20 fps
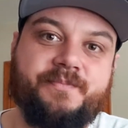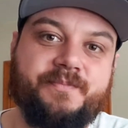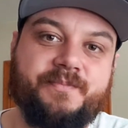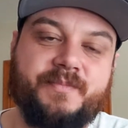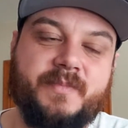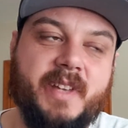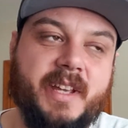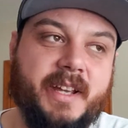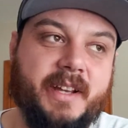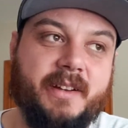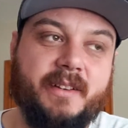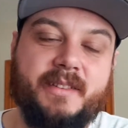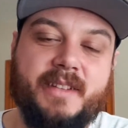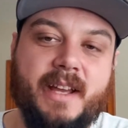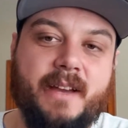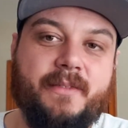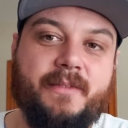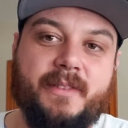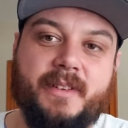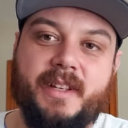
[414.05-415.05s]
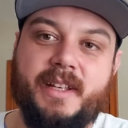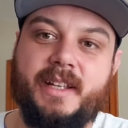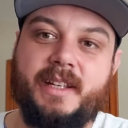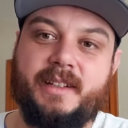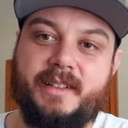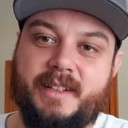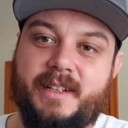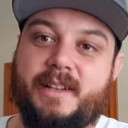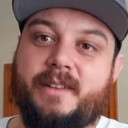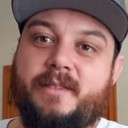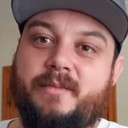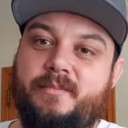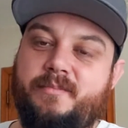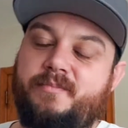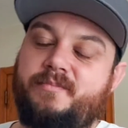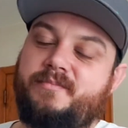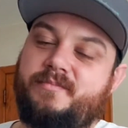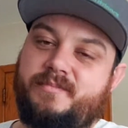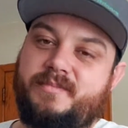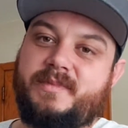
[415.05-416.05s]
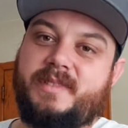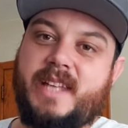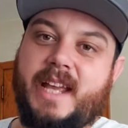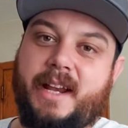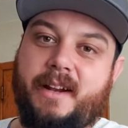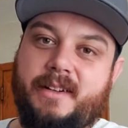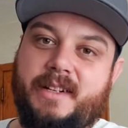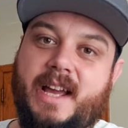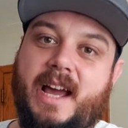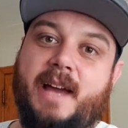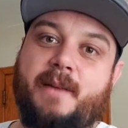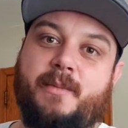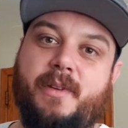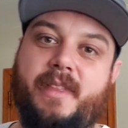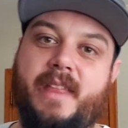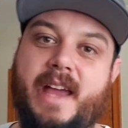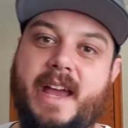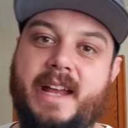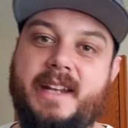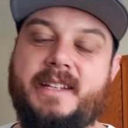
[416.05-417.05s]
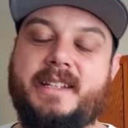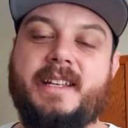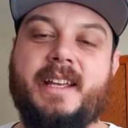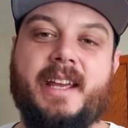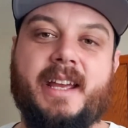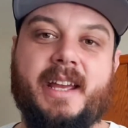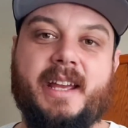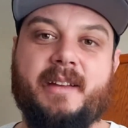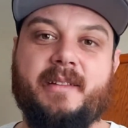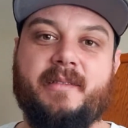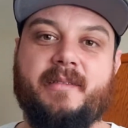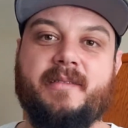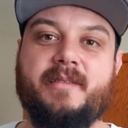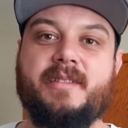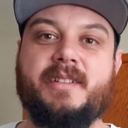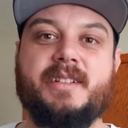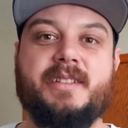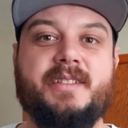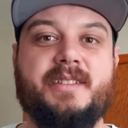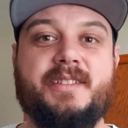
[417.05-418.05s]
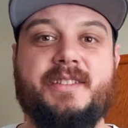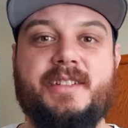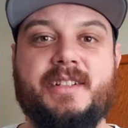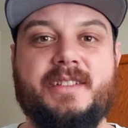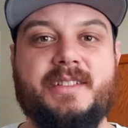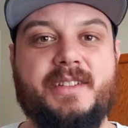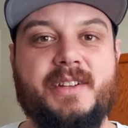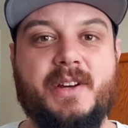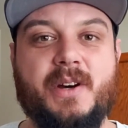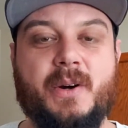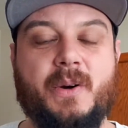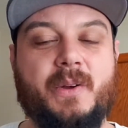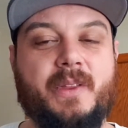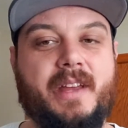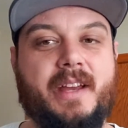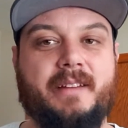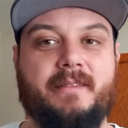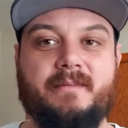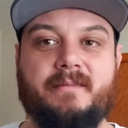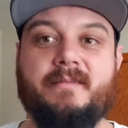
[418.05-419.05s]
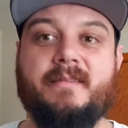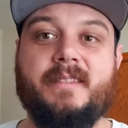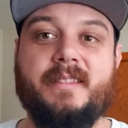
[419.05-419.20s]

you definitely, take your time with that, and just know that